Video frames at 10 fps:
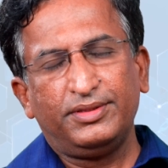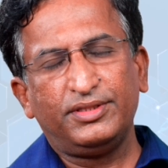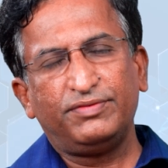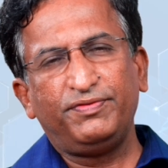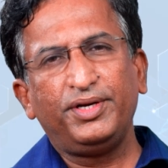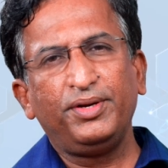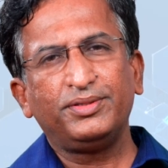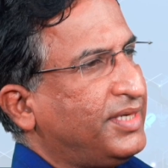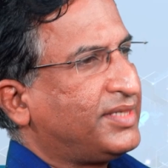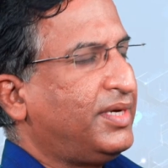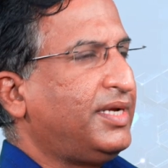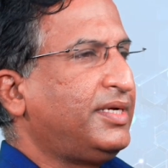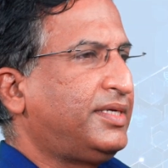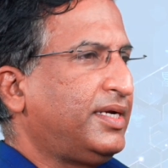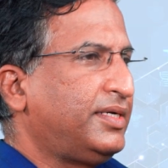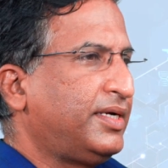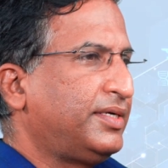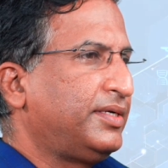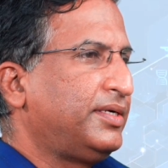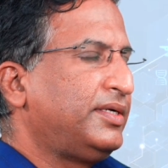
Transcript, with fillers: This video is actually intended